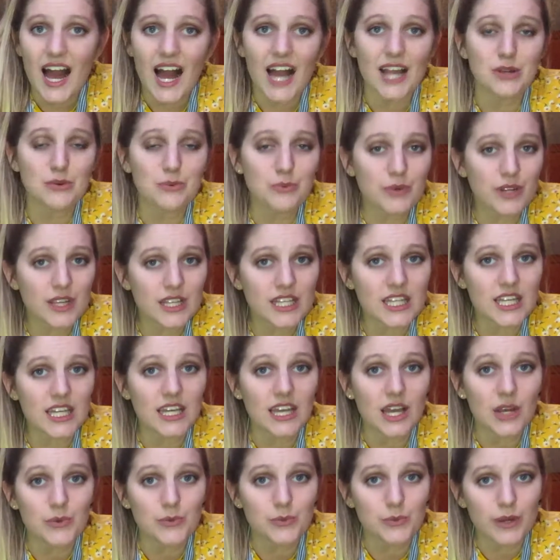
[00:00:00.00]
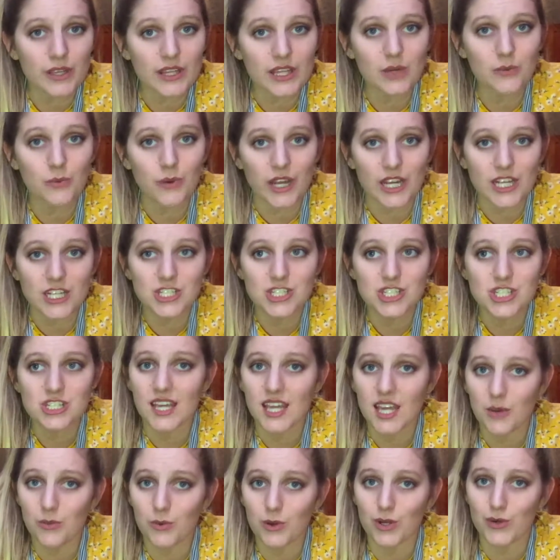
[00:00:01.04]
I really, really wish
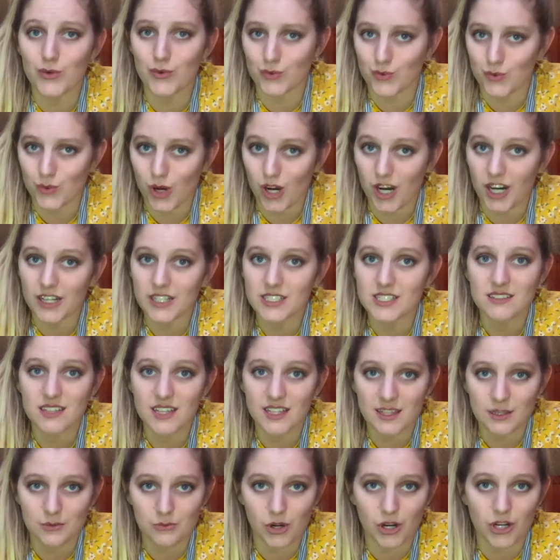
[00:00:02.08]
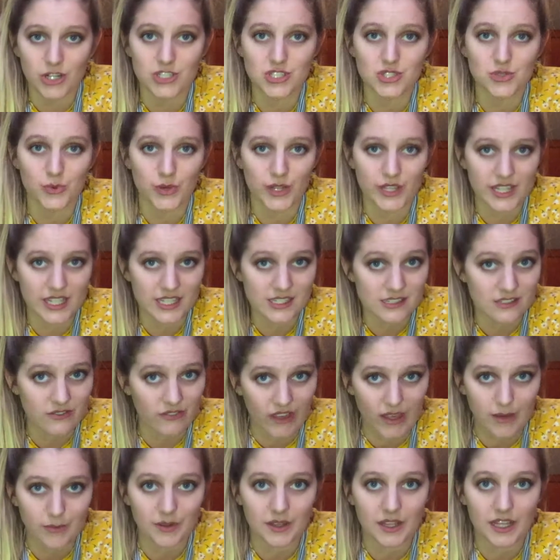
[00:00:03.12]
he would have walked in the march with his
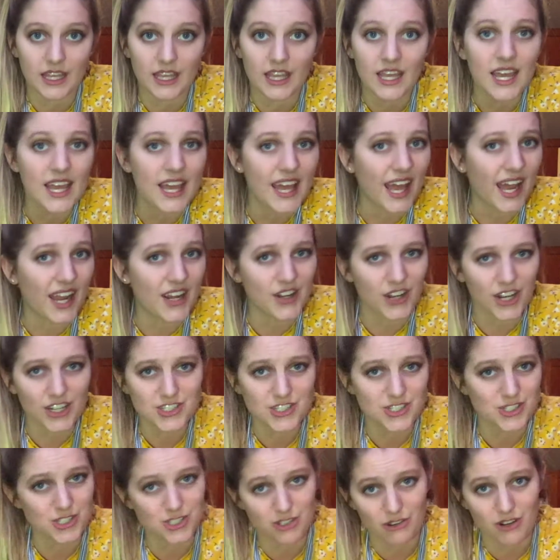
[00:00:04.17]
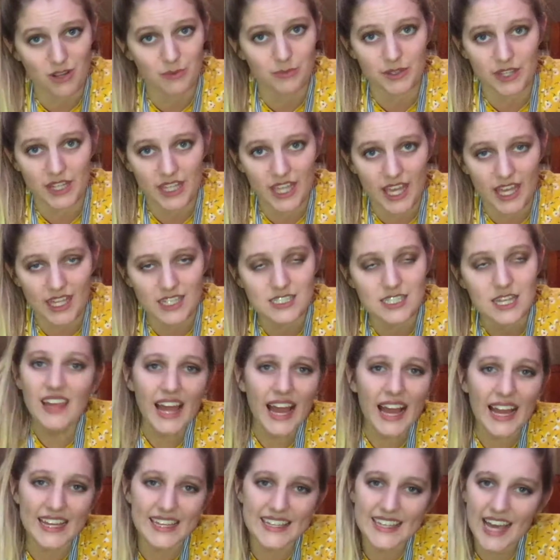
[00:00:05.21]
family and not just showed up at the end.
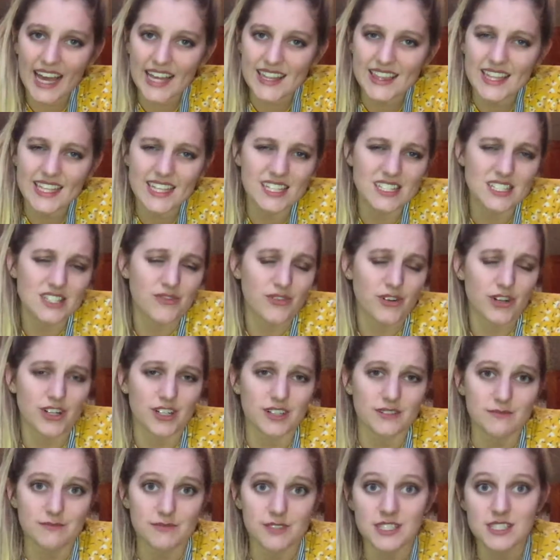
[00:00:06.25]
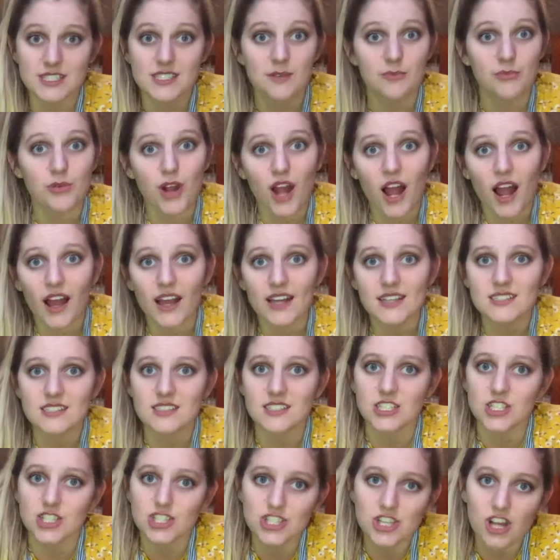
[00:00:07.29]
I get that it's for the surprise and
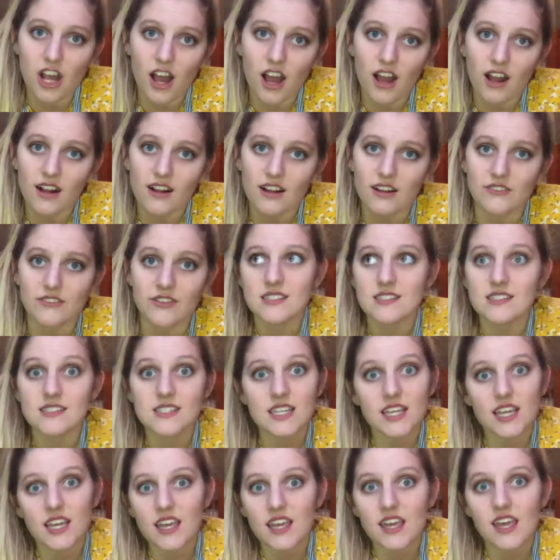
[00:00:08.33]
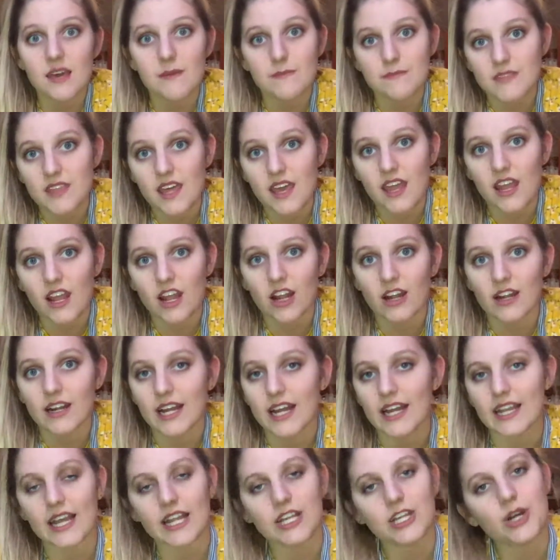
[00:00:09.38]
the shock of seeing him there,
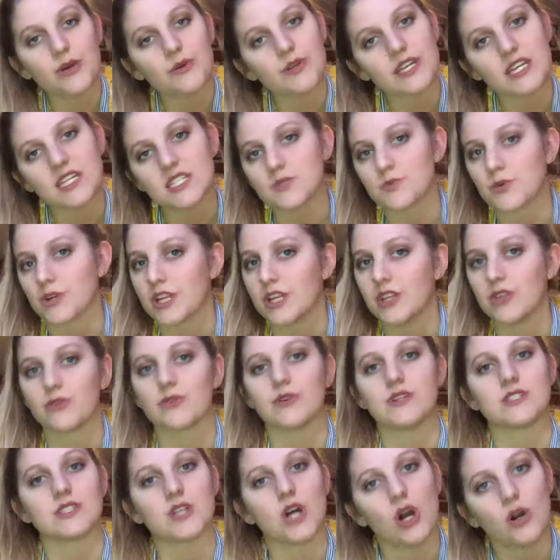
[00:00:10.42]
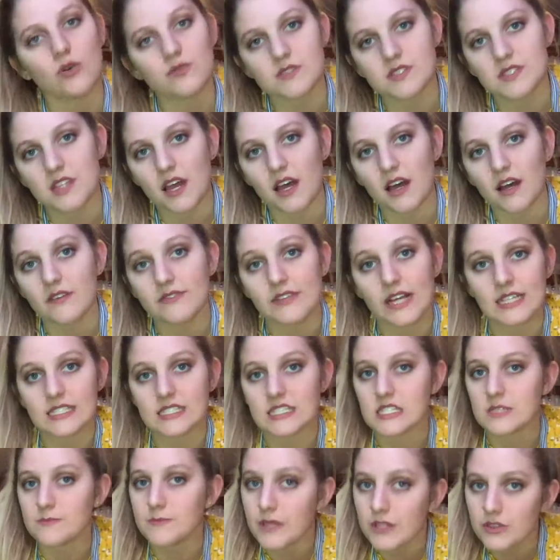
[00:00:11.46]
and I know he's working through his own stuff as
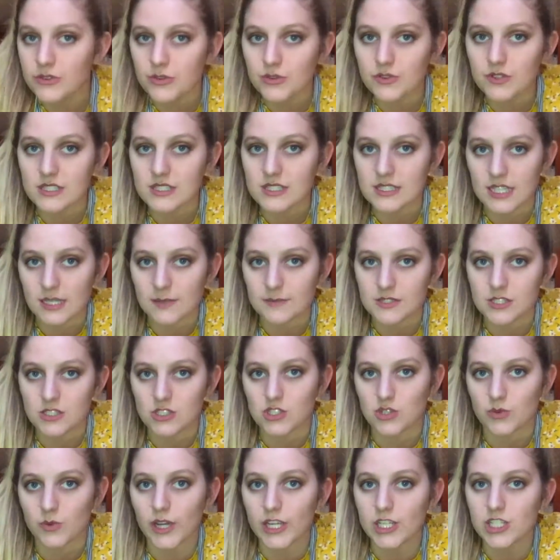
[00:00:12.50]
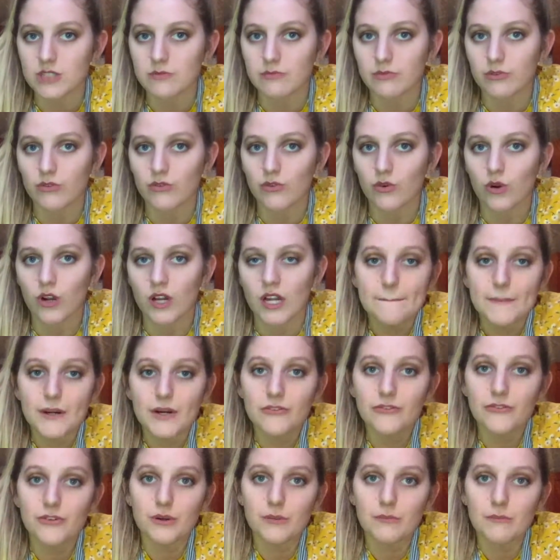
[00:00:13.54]
he's been through the same situation before, but
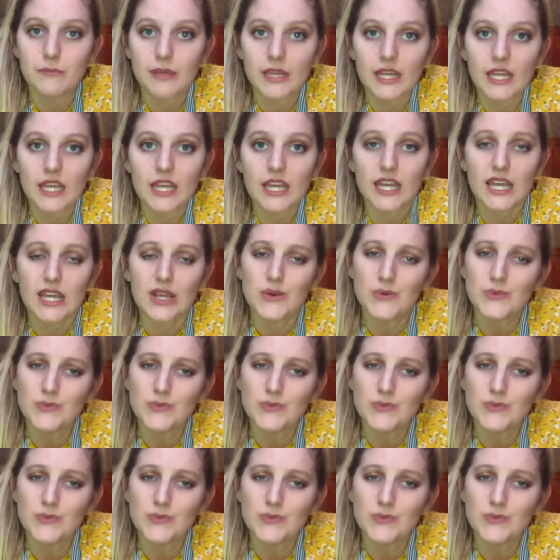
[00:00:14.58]
for me, it